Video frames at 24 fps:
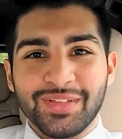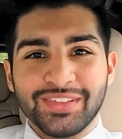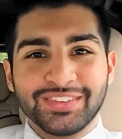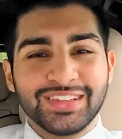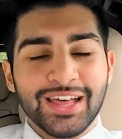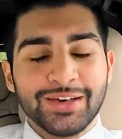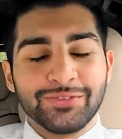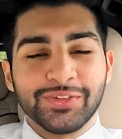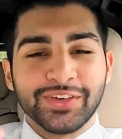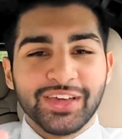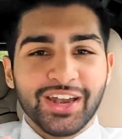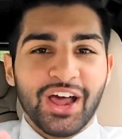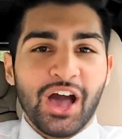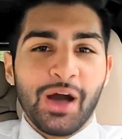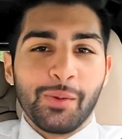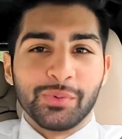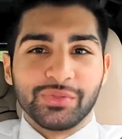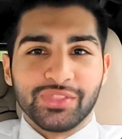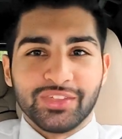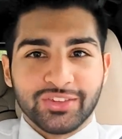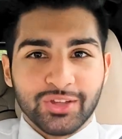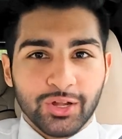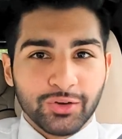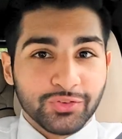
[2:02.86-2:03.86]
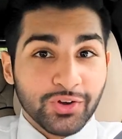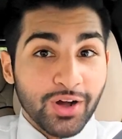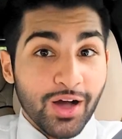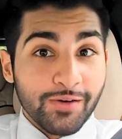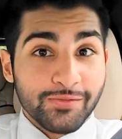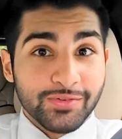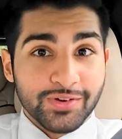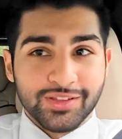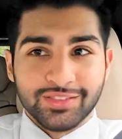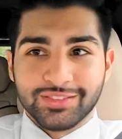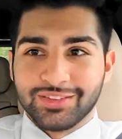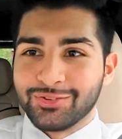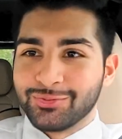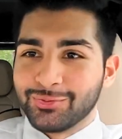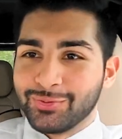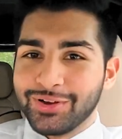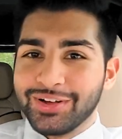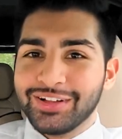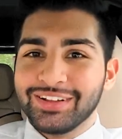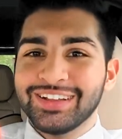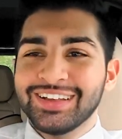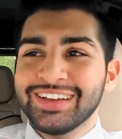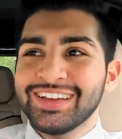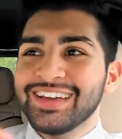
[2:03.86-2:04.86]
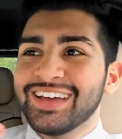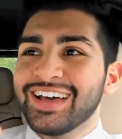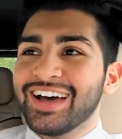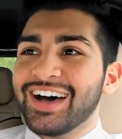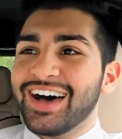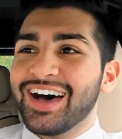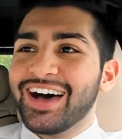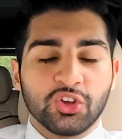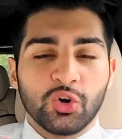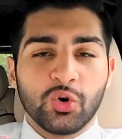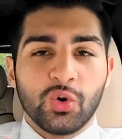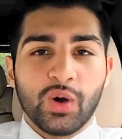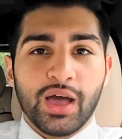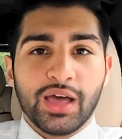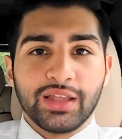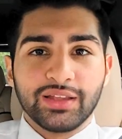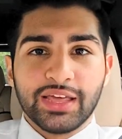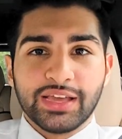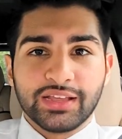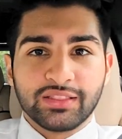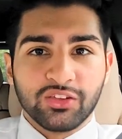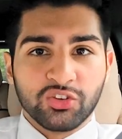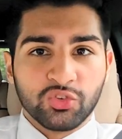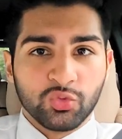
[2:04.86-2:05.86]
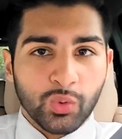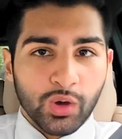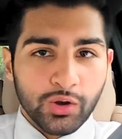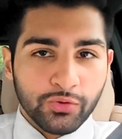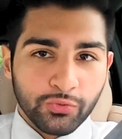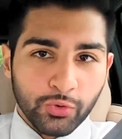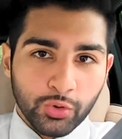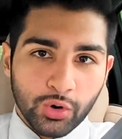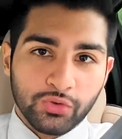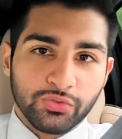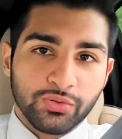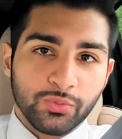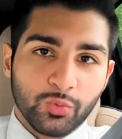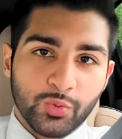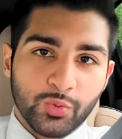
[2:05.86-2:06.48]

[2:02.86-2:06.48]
it's definitely gonna help with the self-confidence as well. Also, I like this one photo